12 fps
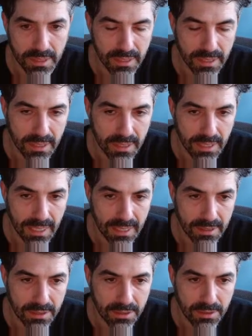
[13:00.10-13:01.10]
they got
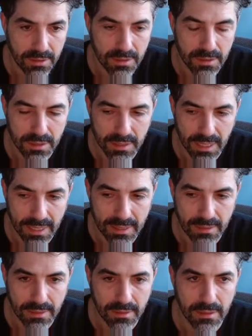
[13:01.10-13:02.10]
attitude,
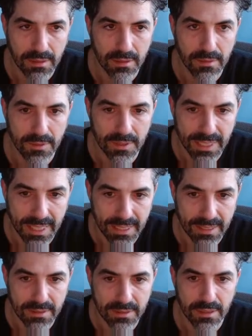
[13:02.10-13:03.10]
style for
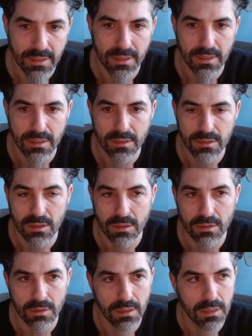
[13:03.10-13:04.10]
days.
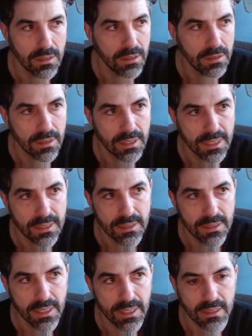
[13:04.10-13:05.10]
So I'd like to
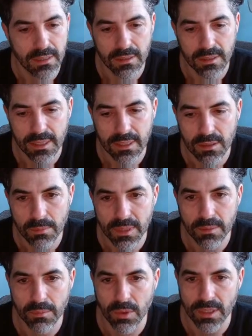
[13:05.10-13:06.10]
see like a little
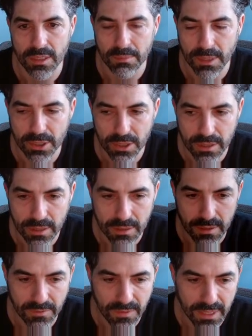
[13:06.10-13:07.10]
bit more expression in the
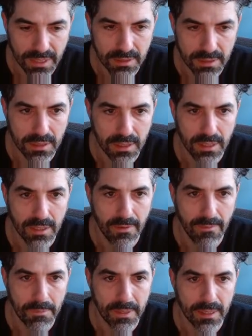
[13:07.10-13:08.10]
face.
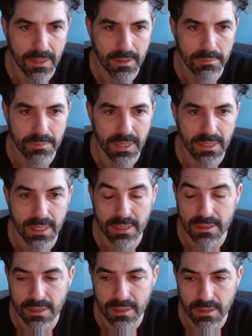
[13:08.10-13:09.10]
I'd like to
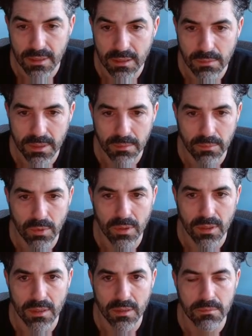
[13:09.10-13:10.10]
see a little bit
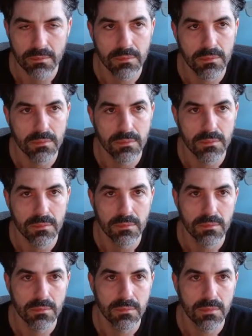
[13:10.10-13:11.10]
more
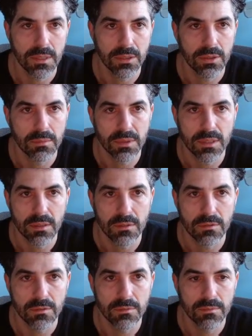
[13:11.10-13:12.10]
in terms of